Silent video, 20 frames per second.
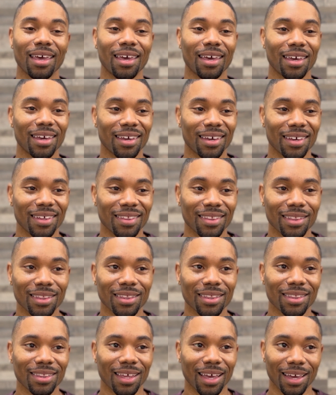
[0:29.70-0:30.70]

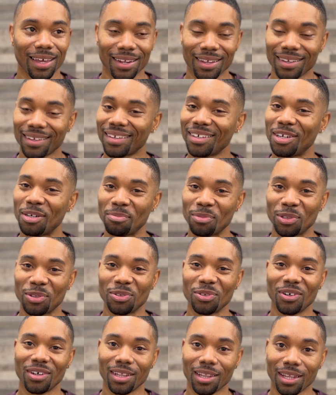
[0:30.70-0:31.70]
And that helped me
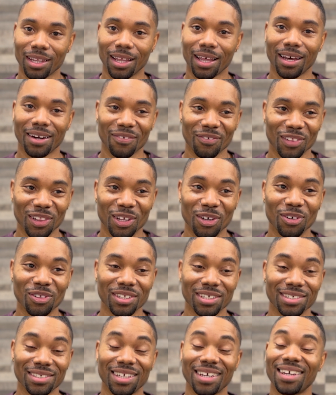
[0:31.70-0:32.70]
through a lot of
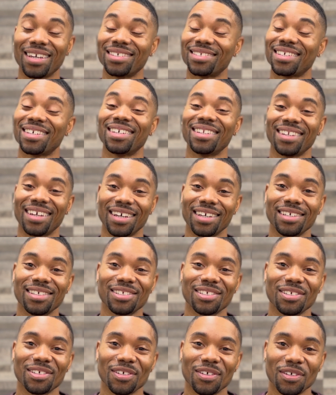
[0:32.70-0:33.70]
lonely days and
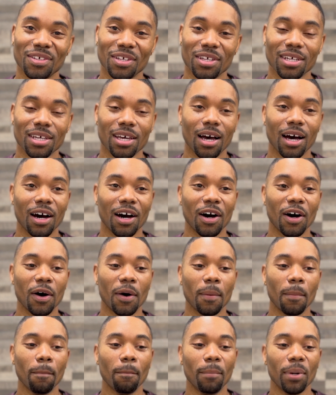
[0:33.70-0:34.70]

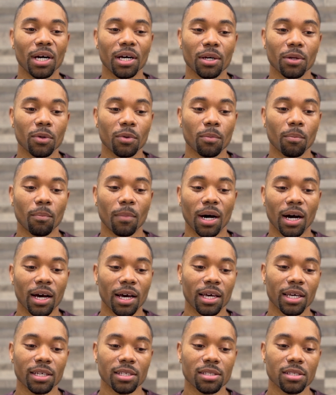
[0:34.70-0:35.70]
nights. But
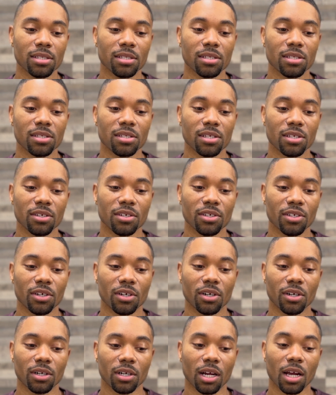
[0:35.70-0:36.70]
my senior
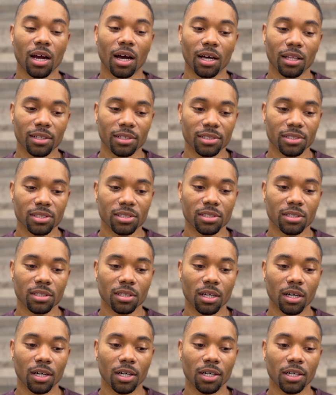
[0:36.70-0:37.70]
year of college,
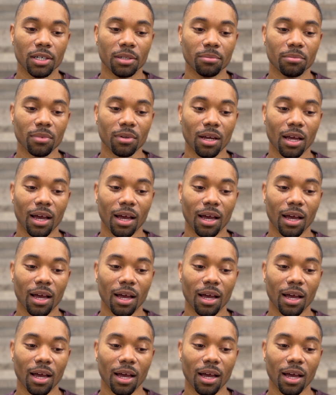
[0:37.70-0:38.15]
I